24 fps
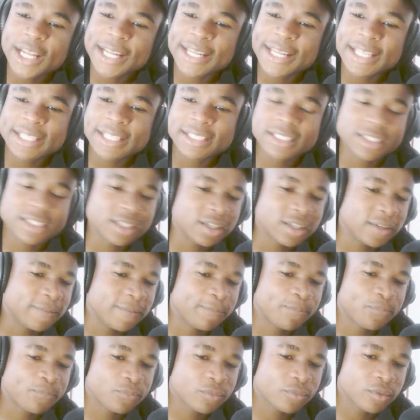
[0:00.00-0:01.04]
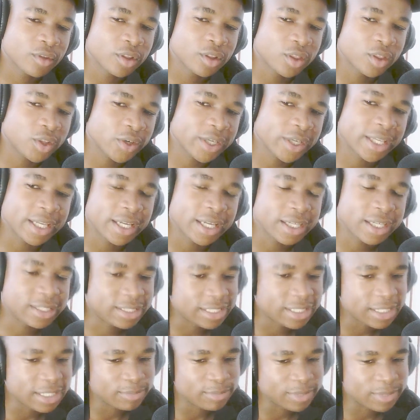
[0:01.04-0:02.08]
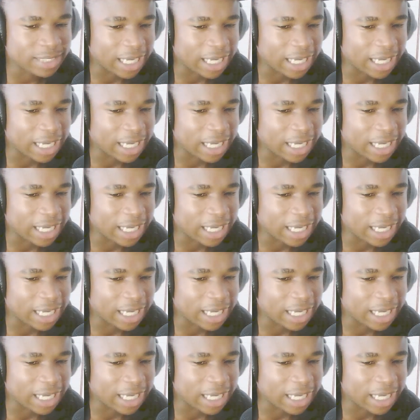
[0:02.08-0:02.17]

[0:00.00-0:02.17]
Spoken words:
need to look deep